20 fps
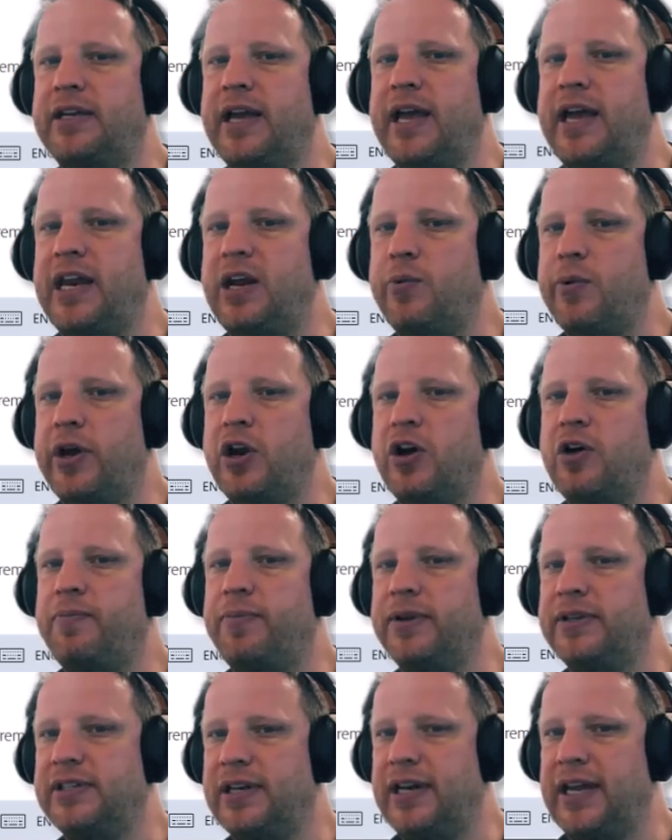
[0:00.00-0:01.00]
anyone
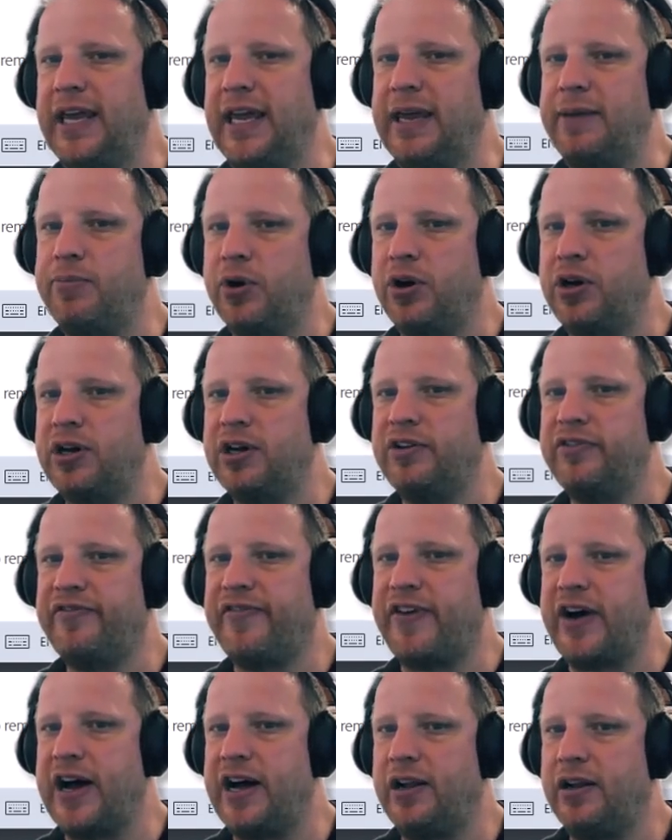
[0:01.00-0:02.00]
opens an ebook
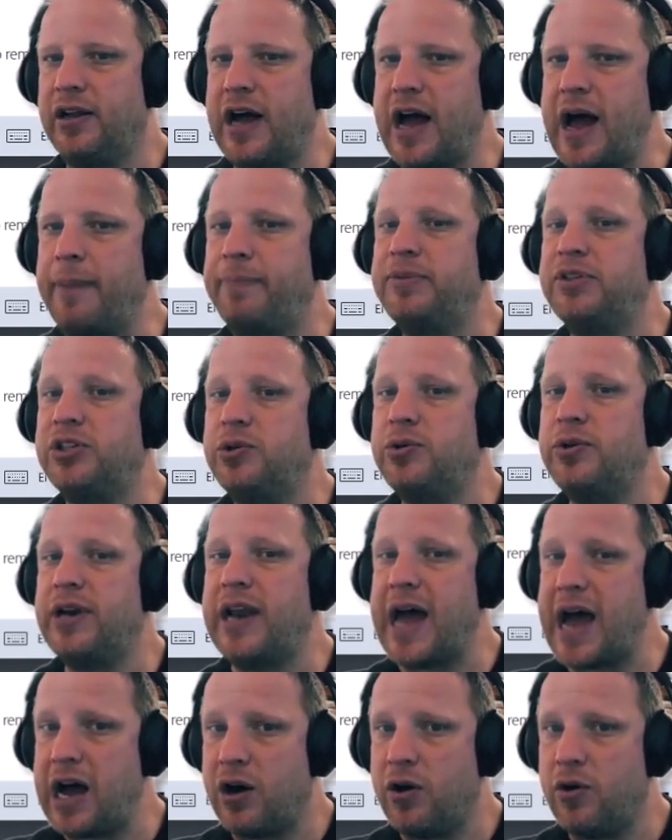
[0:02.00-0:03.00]
file up to
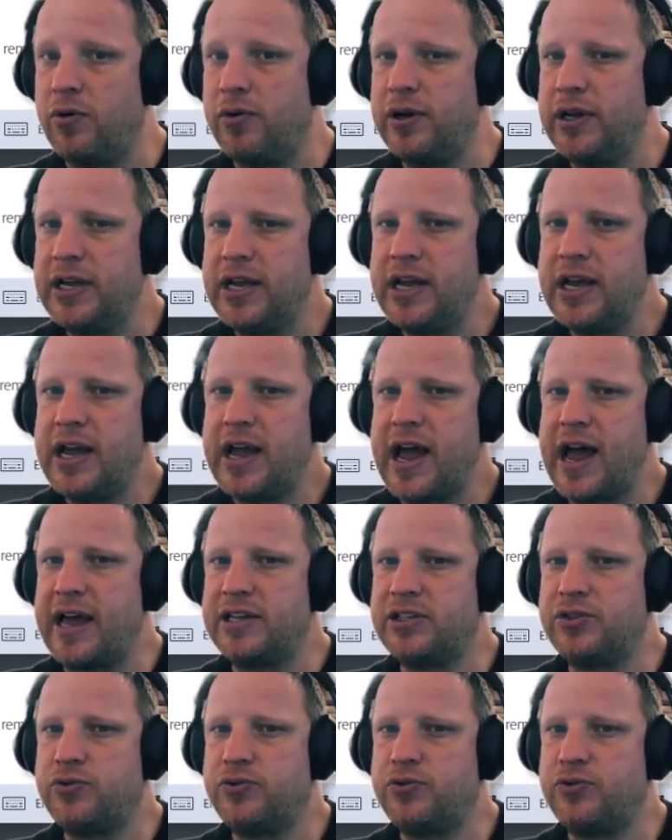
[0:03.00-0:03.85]
now has